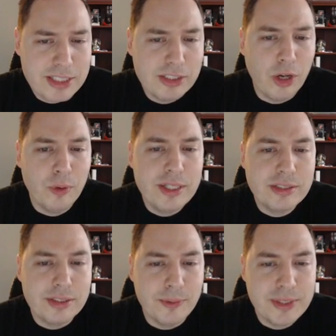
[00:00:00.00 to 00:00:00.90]

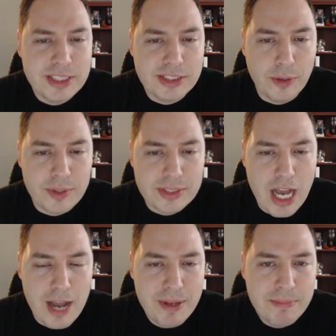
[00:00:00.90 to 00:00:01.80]
always
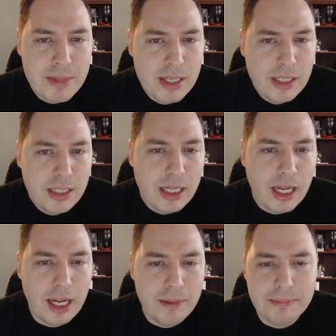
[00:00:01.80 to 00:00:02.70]
common.
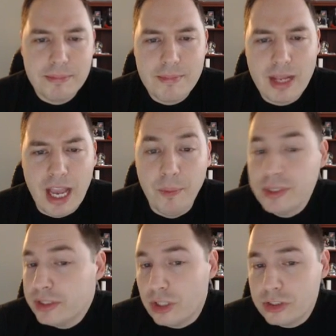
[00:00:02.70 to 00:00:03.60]
I
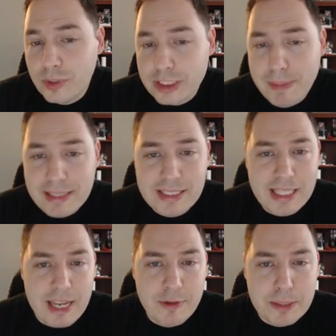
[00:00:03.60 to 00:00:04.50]
wasn't also expecting that
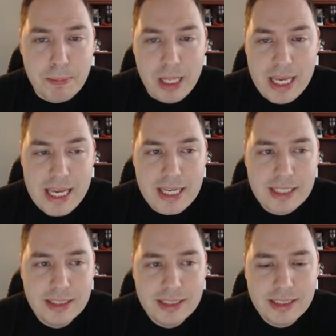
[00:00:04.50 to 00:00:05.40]
he was playing
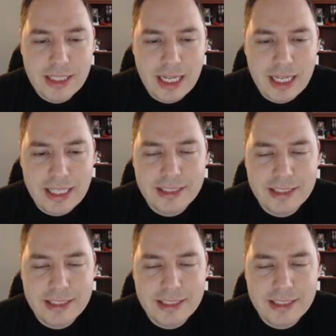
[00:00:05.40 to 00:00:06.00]
Lava